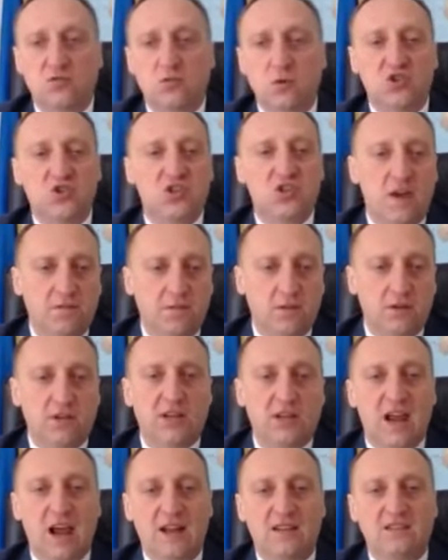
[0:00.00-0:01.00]
which
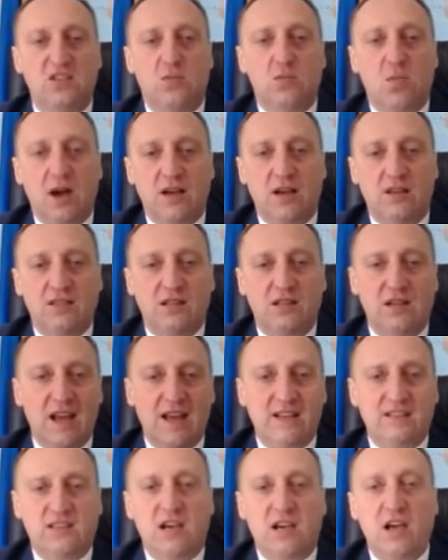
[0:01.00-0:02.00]
definitely undermines the
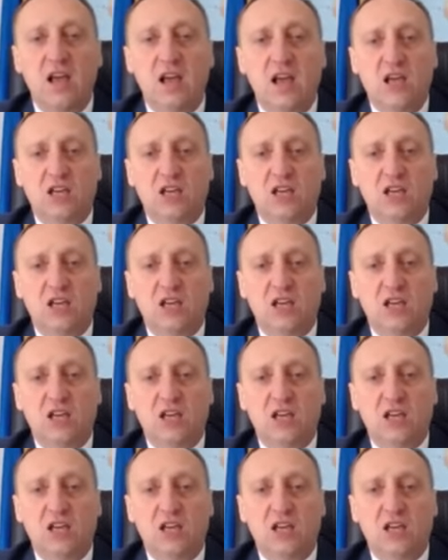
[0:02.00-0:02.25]
latter,